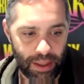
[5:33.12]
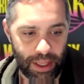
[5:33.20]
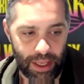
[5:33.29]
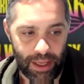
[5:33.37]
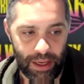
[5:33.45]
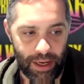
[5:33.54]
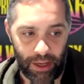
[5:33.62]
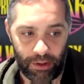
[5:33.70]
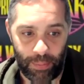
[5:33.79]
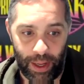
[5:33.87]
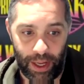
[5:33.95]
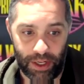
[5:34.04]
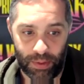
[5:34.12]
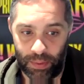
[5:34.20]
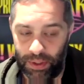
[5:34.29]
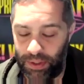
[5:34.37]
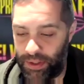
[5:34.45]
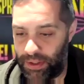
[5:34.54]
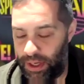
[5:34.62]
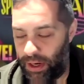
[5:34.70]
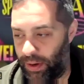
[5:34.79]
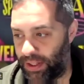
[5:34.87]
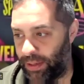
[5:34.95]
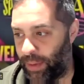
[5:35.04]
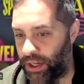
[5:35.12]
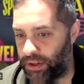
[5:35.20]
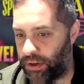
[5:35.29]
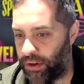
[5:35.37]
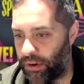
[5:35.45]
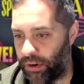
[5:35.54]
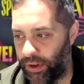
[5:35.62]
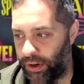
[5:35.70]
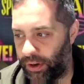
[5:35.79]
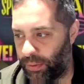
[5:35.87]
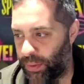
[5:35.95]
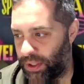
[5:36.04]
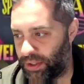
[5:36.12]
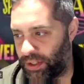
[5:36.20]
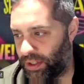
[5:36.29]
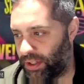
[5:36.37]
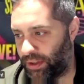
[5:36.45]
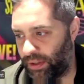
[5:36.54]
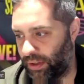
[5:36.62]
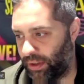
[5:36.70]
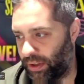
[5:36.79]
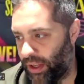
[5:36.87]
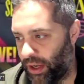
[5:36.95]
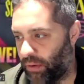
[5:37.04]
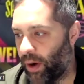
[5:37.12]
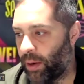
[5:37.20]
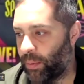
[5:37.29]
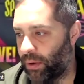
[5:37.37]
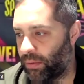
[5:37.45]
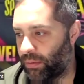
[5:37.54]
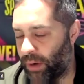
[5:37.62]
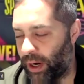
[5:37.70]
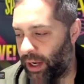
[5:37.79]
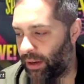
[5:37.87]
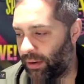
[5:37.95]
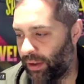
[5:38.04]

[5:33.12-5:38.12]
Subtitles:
The next match was, as I mentioned earlier, was just incredible, right?